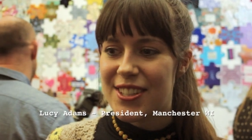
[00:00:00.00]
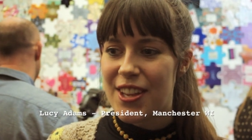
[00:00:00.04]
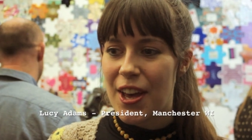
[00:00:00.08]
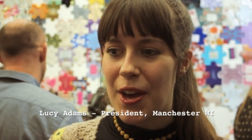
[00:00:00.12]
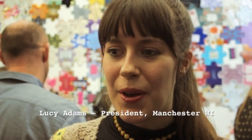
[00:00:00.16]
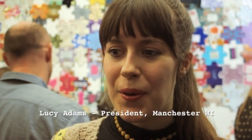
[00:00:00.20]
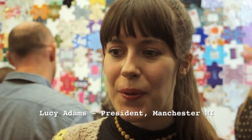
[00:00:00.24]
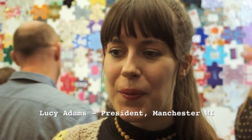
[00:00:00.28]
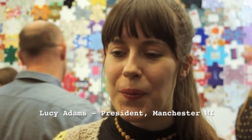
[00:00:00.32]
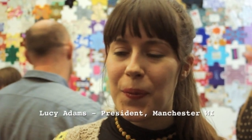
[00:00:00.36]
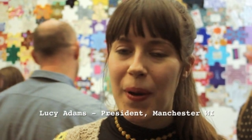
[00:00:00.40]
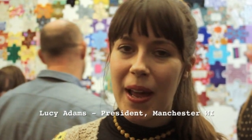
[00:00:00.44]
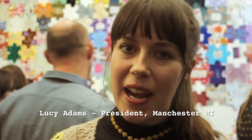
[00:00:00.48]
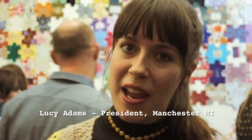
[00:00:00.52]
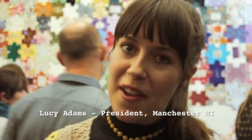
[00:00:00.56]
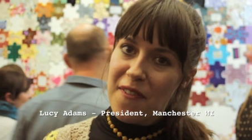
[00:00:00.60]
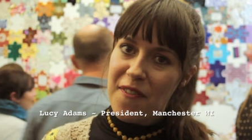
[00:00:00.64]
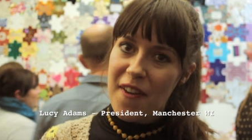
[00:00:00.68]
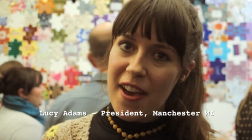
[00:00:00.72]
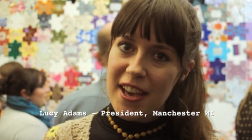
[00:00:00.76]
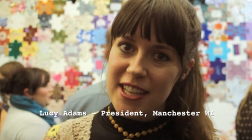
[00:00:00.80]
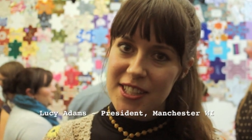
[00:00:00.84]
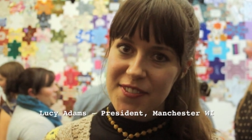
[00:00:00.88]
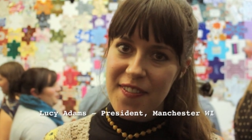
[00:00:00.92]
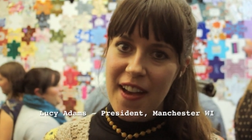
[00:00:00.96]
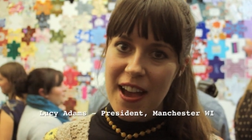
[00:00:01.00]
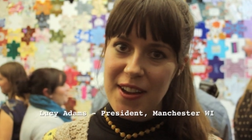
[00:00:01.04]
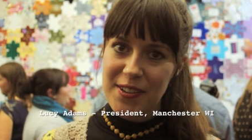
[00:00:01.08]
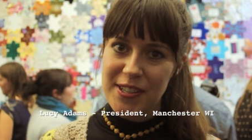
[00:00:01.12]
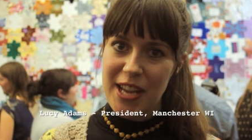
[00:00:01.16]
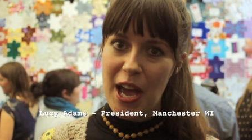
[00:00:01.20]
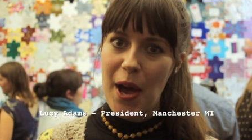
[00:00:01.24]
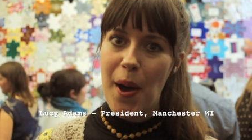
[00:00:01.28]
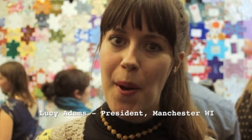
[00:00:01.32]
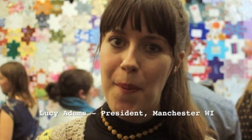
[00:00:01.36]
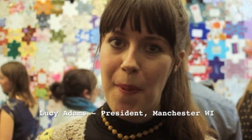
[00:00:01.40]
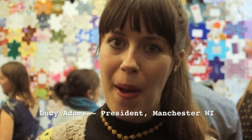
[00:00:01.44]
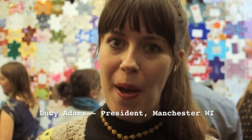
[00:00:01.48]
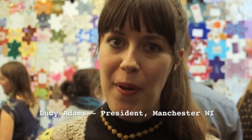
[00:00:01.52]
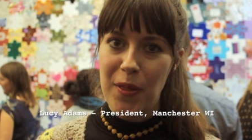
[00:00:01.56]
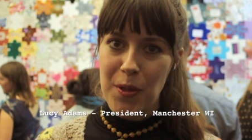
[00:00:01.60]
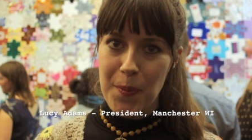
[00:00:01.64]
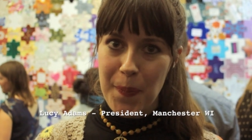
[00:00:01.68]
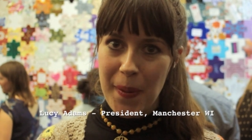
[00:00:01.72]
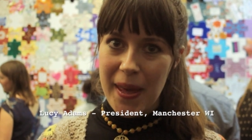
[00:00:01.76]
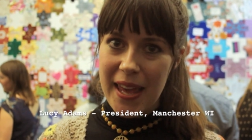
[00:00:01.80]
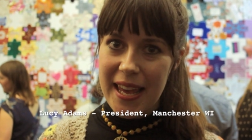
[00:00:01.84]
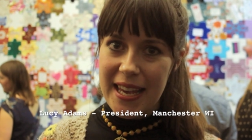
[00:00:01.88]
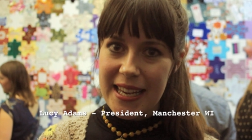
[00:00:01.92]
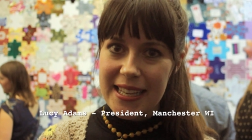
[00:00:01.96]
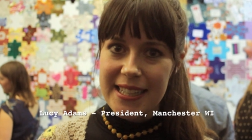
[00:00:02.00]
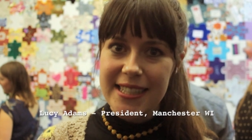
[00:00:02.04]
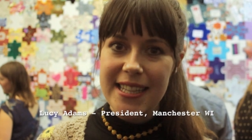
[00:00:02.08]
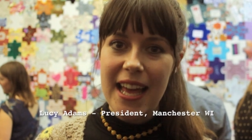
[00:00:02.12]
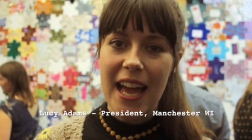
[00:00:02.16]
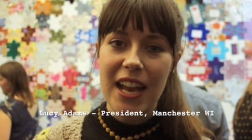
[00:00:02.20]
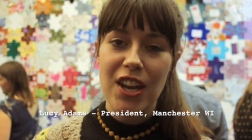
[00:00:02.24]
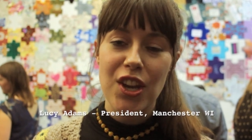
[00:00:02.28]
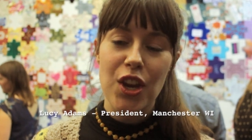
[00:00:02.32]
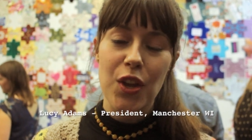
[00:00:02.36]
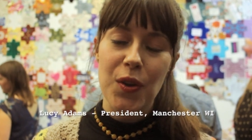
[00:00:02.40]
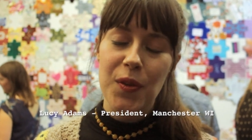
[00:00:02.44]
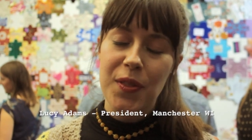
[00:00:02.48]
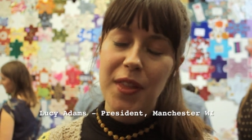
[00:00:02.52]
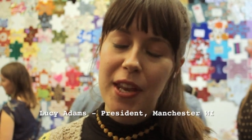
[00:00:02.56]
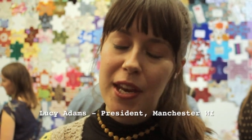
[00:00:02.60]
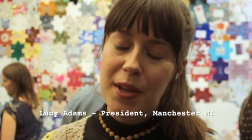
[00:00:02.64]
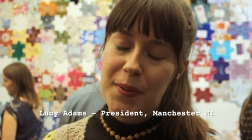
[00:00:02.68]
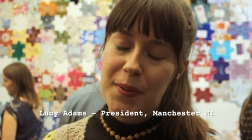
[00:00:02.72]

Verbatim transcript: So when I first found out about the piece, I knew that